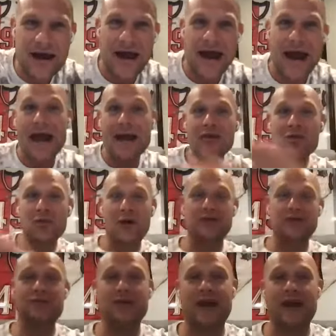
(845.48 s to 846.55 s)
And we
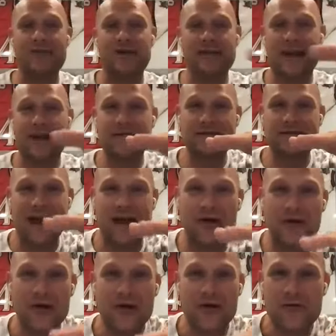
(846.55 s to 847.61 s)
also kept our
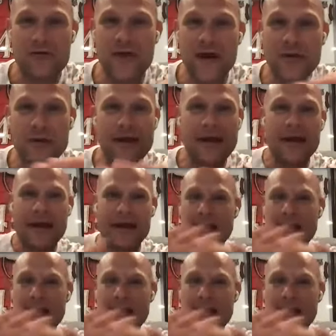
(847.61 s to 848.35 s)
lifestyle very